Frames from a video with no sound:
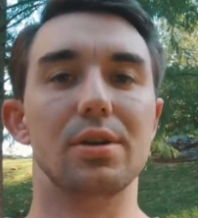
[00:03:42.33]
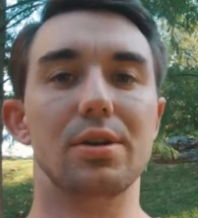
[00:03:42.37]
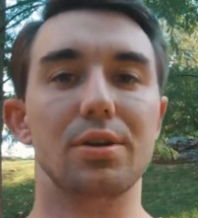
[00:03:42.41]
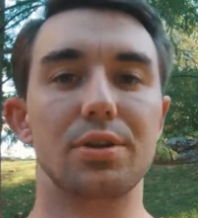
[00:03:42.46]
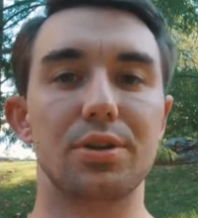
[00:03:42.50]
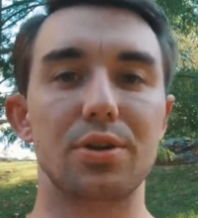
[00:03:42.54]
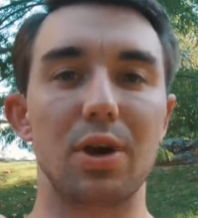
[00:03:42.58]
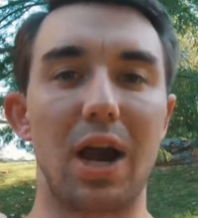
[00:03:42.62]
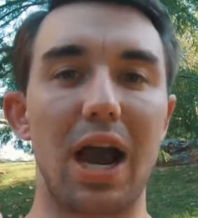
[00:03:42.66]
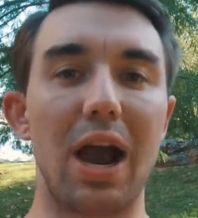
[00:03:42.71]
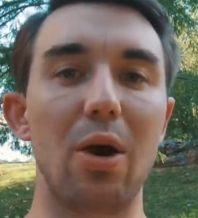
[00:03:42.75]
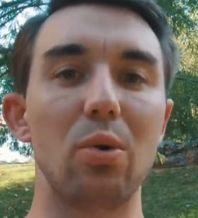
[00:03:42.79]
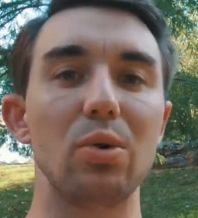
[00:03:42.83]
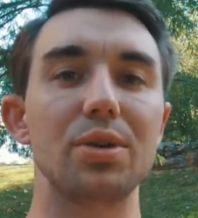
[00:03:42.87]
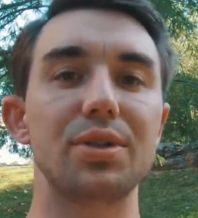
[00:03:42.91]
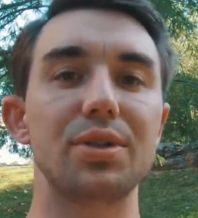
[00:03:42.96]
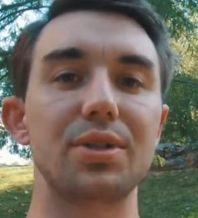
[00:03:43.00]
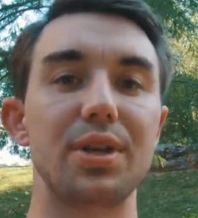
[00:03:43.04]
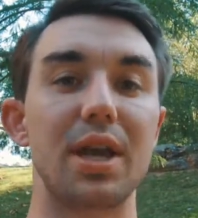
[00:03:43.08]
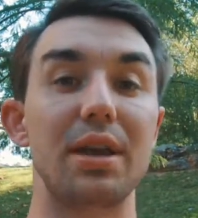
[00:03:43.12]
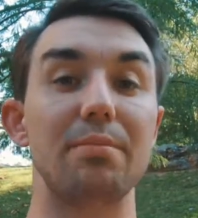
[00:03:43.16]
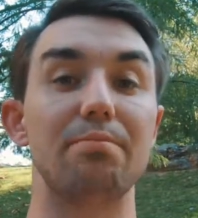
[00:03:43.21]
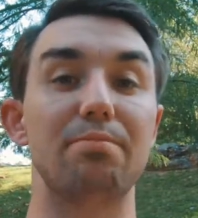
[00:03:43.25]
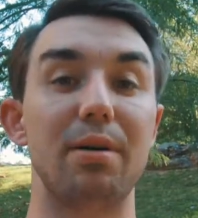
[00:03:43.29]
So I would
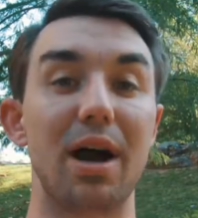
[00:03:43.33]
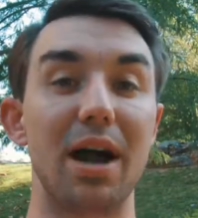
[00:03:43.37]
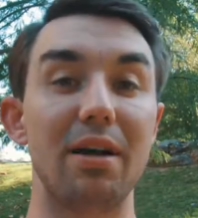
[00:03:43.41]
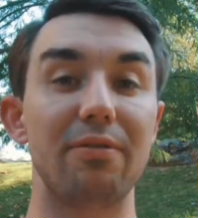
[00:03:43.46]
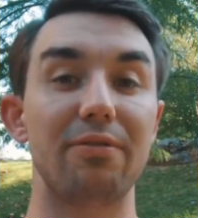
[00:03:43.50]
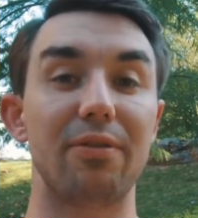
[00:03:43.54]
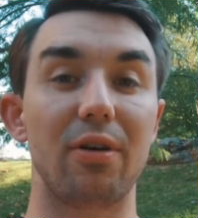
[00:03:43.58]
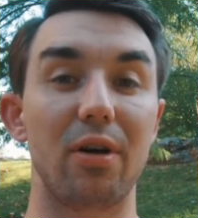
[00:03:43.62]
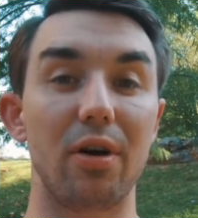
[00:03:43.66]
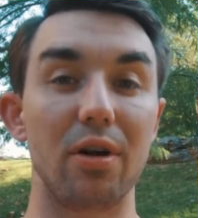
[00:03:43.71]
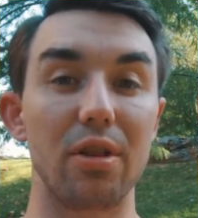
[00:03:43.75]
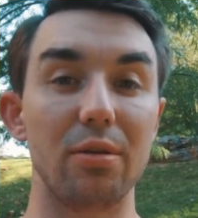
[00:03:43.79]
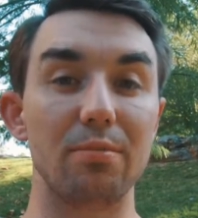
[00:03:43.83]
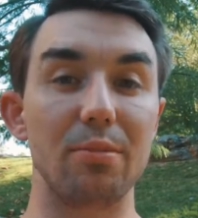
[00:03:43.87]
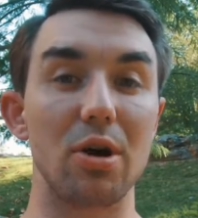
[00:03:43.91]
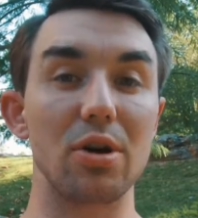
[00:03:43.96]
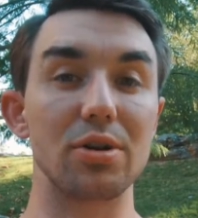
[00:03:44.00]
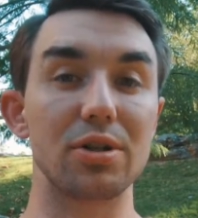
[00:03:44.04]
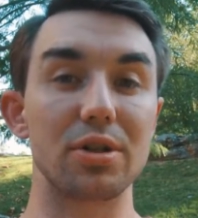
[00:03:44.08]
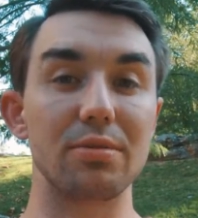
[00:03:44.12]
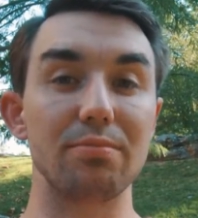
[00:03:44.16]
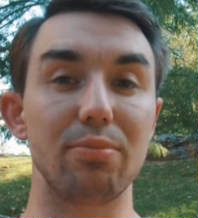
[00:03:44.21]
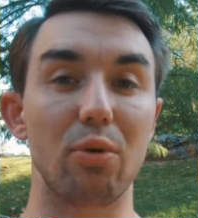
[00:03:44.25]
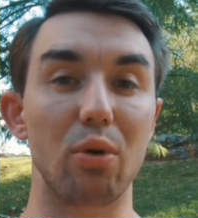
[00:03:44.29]
say by far the
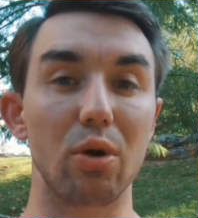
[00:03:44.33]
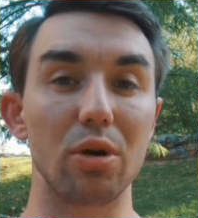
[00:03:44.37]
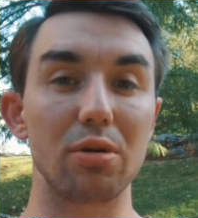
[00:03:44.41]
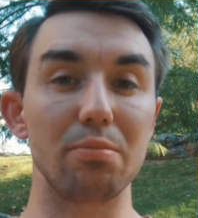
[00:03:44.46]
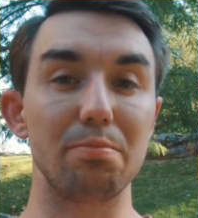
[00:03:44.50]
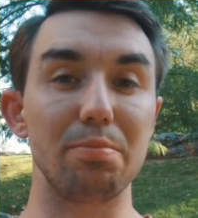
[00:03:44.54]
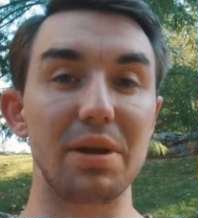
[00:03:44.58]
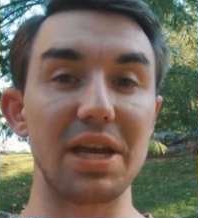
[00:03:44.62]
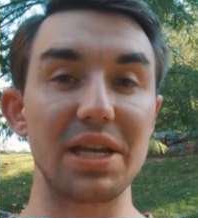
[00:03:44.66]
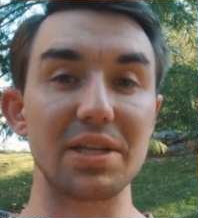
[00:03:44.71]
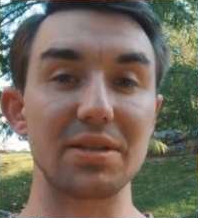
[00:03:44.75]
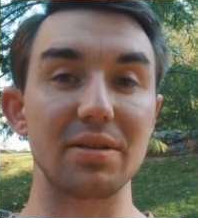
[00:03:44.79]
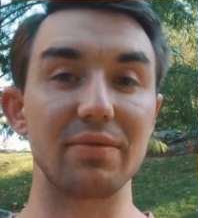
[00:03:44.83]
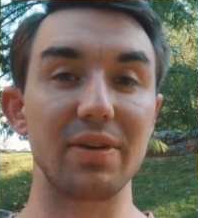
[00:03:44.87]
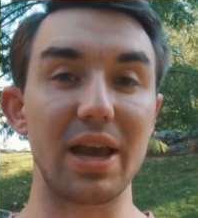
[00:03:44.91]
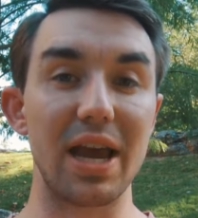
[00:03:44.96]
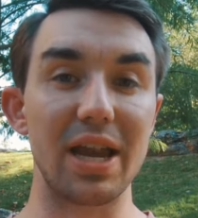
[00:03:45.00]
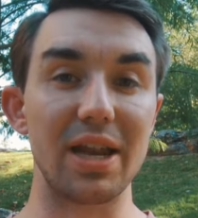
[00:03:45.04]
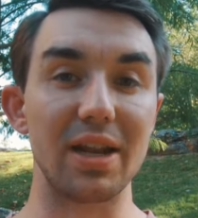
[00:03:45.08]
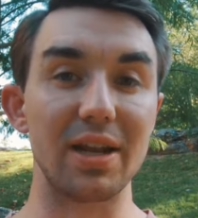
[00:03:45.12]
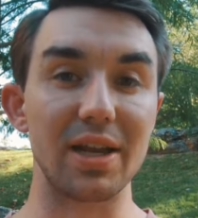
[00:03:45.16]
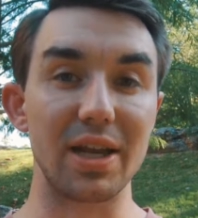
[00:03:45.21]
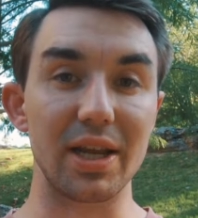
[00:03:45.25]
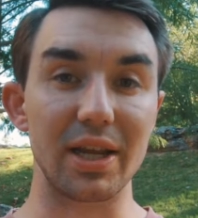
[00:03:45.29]
most important piece of
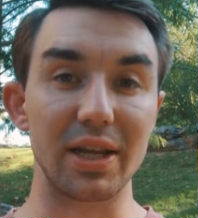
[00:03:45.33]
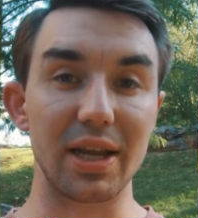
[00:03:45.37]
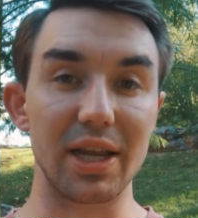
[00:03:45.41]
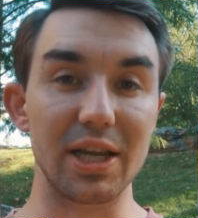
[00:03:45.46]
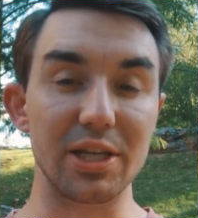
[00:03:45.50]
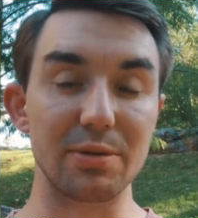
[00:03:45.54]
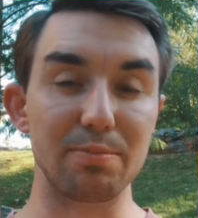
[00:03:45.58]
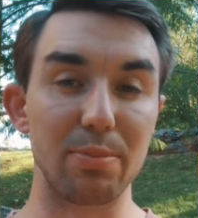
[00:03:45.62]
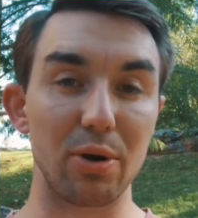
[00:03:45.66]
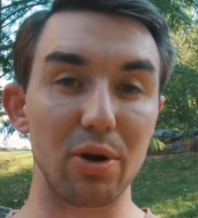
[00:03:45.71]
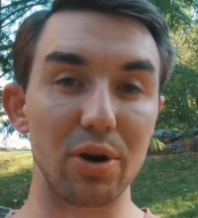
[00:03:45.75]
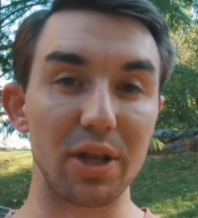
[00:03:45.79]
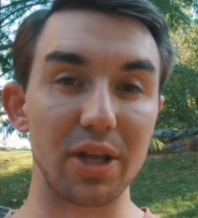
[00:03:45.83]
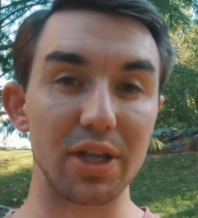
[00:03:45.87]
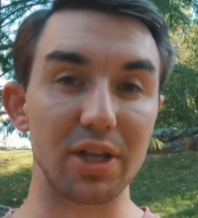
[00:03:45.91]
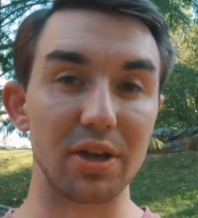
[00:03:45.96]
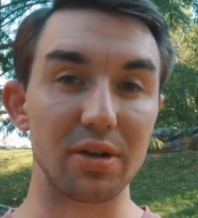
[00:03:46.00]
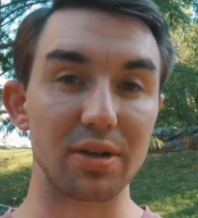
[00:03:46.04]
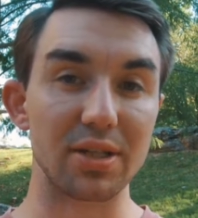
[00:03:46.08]
editing is putting your